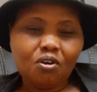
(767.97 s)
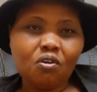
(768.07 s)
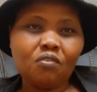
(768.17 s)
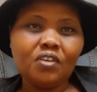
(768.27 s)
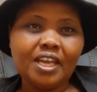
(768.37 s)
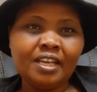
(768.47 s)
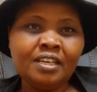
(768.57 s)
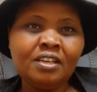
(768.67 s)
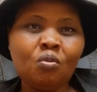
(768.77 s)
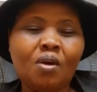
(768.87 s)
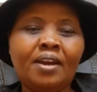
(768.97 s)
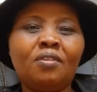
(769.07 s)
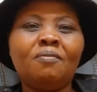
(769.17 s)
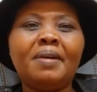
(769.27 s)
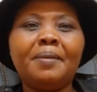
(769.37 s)
of any one
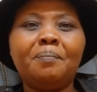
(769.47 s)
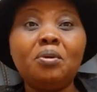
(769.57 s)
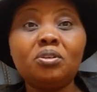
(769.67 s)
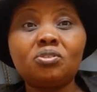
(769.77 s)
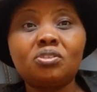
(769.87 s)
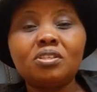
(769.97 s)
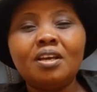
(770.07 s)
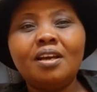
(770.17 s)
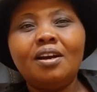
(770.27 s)
of my books,